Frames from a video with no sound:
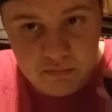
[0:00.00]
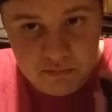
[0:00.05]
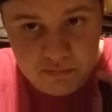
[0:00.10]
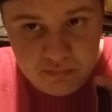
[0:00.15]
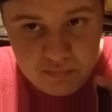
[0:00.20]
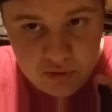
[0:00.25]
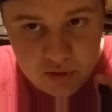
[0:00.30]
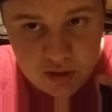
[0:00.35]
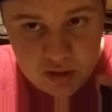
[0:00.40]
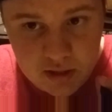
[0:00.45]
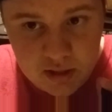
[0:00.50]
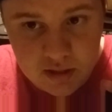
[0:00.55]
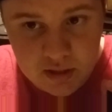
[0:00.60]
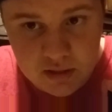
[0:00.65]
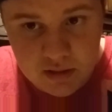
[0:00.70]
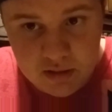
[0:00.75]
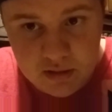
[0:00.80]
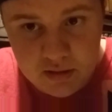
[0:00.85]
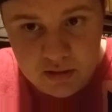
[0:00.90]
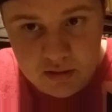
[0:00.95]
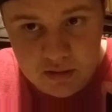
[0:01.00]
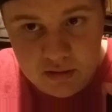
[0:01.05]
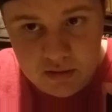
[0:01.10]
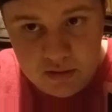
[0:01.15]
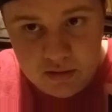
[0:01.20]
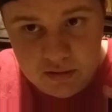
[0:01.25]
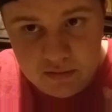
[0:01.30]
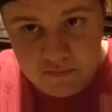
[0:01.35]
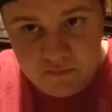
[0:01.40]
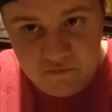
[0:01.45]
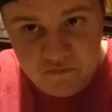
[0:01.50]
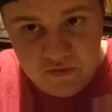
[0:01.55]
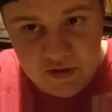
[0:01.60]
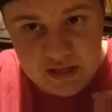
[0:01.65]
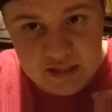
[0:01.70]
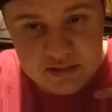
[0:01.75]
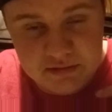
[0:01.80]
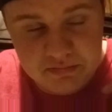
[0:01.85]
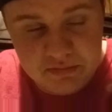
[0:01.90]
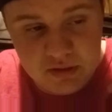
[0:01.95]
But
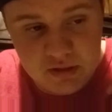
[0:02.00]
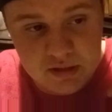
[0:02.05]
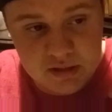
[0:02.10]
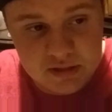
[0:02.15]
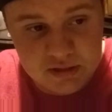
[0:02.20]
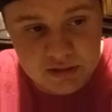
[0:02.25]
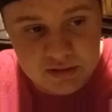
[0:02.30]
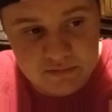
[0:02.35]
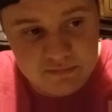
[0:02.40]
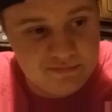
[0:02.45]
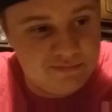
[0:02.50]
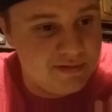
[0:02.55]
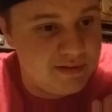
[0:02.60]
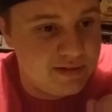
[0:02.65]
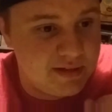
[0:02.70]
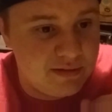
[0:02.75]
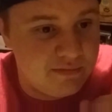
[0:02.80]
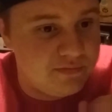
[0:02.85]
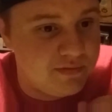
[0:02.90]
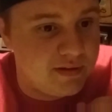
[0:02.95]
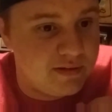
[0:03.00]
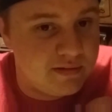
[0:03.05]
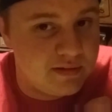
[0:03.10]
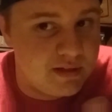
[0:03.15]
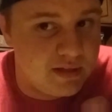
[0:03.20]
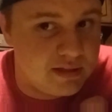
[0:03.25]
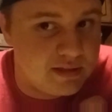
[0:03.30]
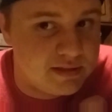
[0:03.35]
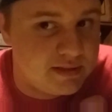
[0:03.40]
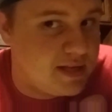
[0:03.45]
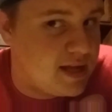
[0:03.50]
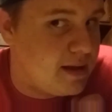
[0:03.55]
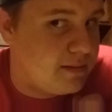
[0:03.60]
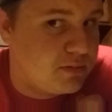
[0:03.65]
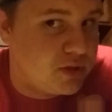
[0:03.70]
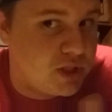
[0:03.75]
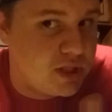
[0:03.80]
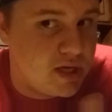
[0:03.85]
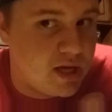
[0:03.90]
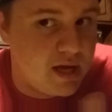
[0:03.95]
Facebook is a 50-50.
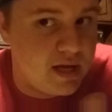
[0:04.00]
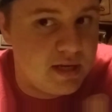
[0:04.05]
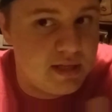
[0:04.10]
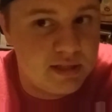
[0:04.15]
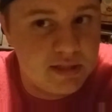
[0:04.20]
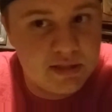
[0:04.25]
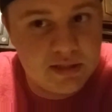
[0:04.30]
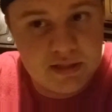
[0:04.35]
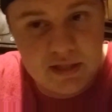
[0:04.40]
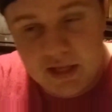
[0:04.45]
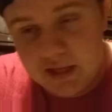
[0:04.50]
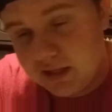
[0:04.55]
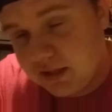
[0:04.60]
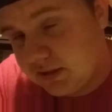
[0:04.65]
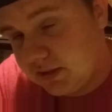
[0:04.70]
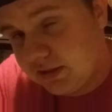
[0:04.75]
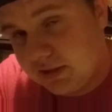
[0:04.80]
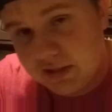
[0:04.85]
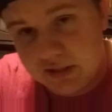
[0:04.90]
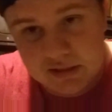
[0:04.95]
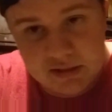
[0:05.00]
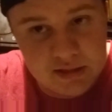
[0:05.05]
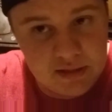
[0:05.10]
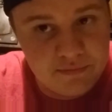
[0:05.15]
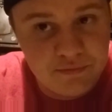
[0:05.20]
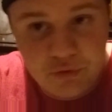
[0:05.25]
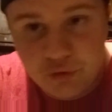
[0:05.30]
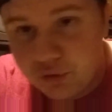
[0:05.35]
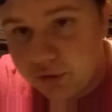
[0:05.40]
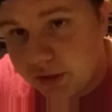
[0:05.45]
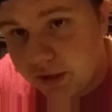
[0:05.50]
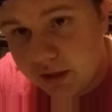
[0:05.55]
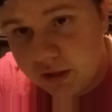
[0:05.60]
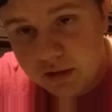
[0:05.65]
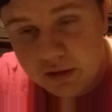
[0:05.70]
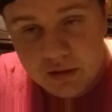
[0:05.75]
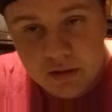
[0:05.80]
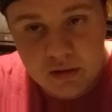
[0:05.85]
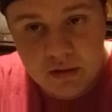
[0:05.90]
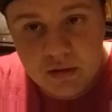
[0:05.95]
Snapchat is like a 60-40.
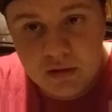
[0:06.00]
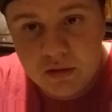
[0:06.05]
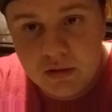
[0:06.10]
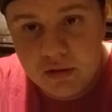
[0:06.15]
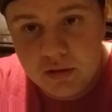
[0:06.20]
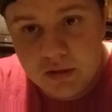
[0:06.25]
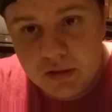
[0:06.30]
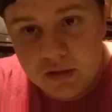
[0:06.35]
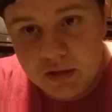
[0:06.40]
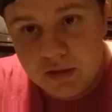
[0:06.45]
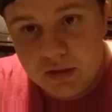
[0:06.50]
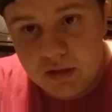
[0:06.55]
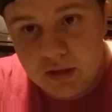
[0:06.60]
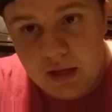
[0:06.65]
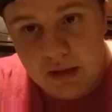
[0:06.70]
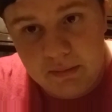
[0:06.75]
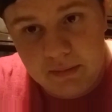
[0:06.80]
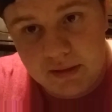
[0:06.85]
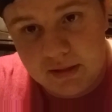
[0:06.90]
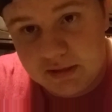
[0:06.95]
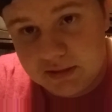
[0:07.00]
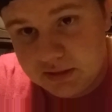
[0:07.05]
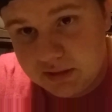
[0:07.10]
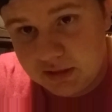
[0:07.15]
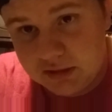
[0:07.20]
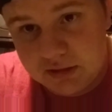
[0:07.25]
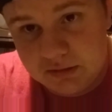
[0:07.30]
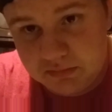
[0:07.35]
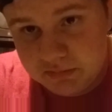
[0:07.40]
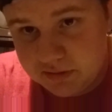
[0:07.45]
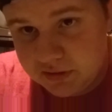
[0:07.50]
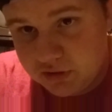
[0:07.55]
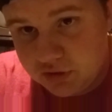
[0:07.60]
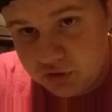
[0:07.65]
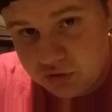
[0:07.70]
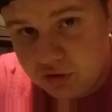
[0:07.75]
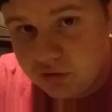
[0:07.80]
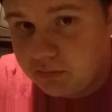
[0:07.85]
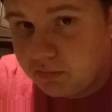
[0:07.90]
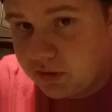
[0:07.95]
I'm like 60%
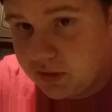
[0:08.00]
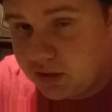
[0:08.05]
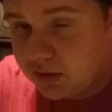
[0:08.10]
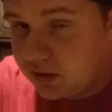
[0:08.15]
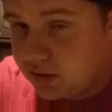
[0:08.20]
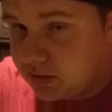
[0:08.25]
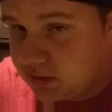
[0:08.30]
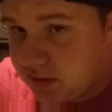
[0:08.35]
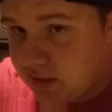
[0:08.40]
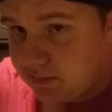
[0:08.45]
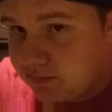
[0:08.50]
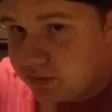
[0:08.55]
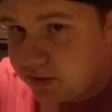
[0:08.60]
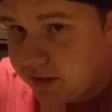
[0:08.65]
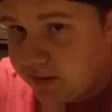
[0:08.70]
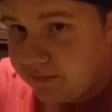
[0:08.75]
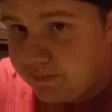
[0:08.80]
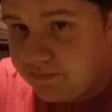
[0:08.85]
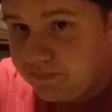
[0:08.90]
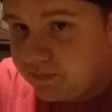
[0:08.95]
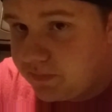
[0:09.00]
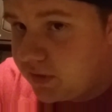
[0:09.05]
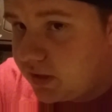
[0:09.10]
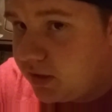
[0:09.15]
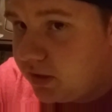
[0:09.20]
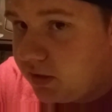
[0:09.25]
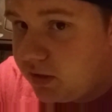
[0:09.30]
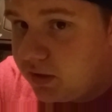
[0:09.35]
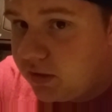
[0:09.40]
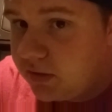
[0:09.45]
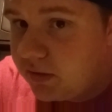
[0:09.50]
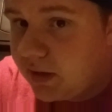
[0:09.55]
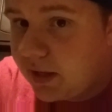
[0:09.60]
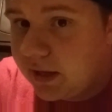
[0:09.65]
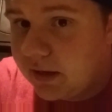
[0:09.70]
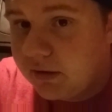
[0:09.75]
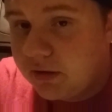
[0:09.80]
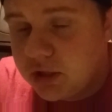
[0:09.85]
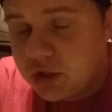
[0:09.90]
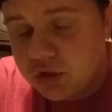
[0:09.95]
sure I'm gonna get Snapchat. Not
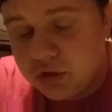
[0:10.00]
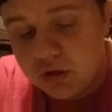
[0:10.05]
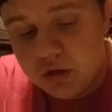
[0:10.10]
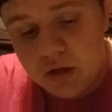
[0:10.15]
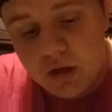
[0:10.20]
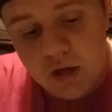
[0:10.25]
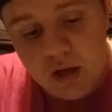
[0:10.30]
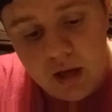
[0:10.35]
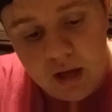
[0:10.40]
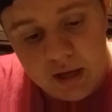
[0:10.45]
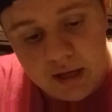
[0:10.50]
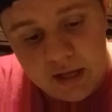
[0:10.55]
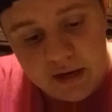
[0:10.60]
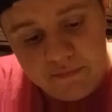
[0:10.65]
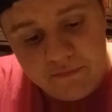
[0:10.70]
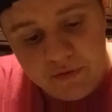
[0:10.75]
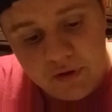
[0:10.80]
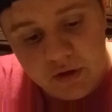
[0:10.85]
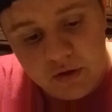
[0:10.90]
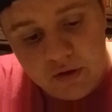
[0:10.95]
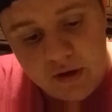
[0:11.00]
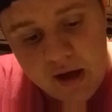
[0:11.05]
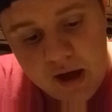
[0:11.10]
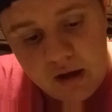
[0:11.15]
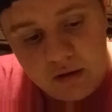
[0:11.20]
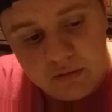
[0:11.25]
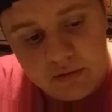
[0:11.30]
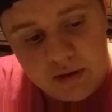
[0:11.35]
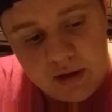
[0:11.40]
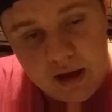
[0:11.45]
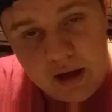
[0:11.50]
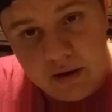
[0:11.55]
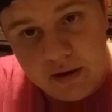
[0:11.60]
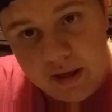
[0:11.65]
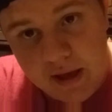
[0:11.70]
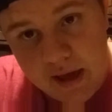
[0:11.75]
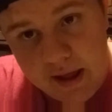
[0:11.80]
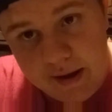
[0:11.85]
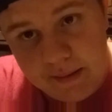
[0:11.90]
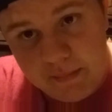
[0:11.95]
quite sure. I gotta figure out how to
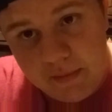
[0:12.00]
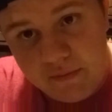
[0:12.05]
edit my